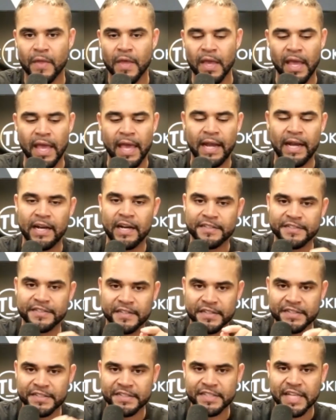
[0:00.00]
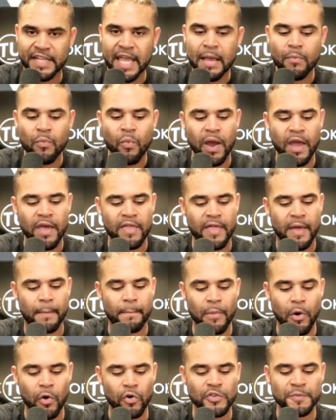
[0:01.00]
And it is the same way that
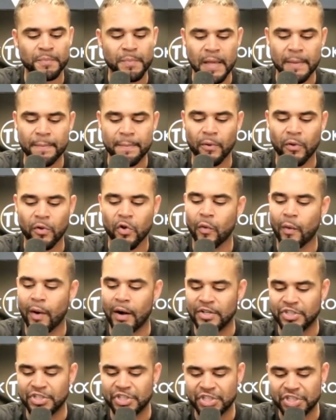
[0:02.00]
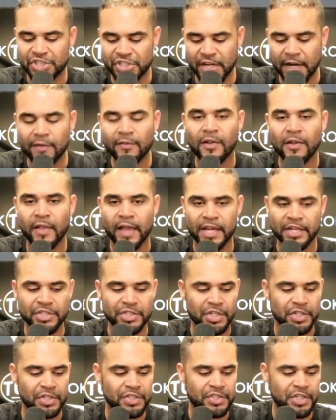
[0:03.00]
most people who are in shit
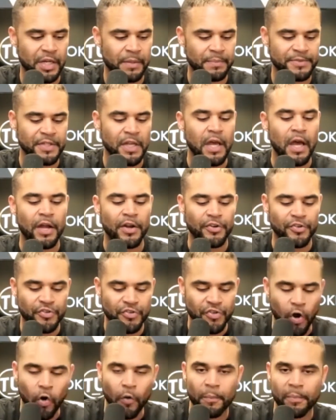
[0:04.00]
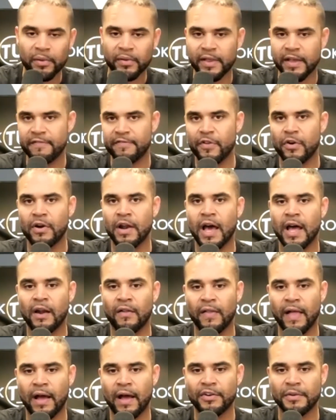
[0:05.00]
relationships don't believe they're not
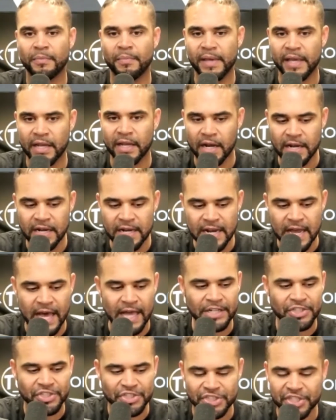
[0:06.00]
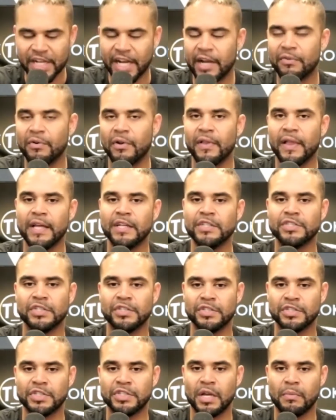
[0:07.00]
allowed to be in a non-shitty
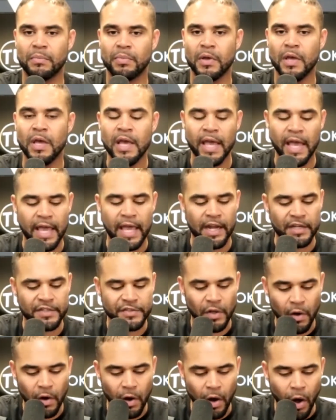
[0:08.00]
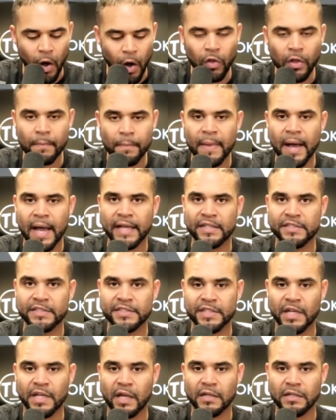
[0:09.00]
relationship. It is all a
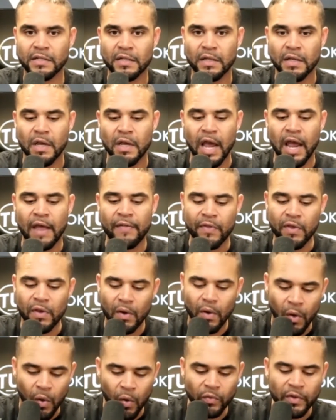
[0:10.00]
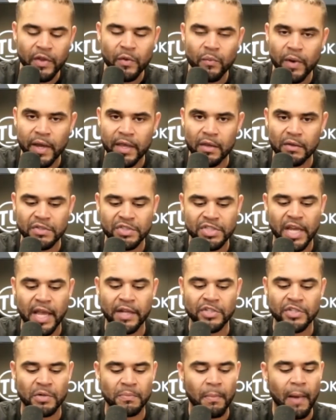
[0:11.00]
mindset. And the only way you
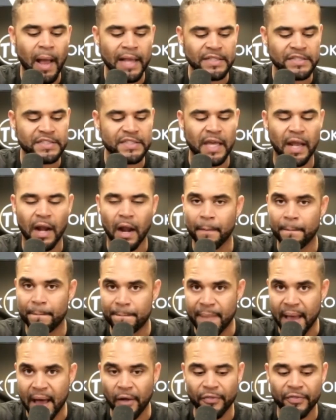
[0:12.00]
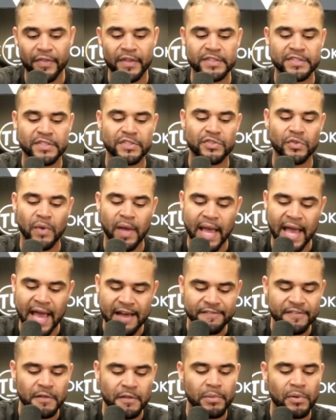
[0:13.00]
change your mindset about this is you
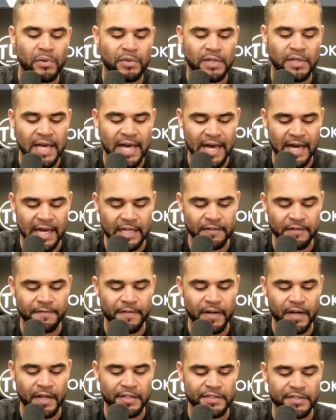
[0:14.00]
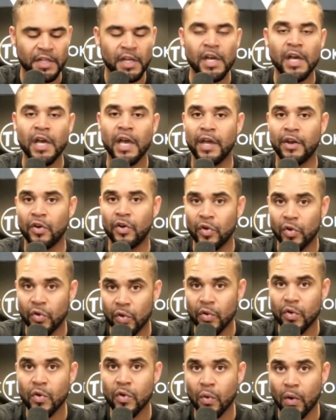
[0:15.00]
have to build confidence in who
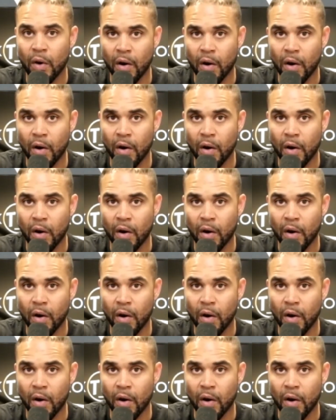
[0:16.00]
you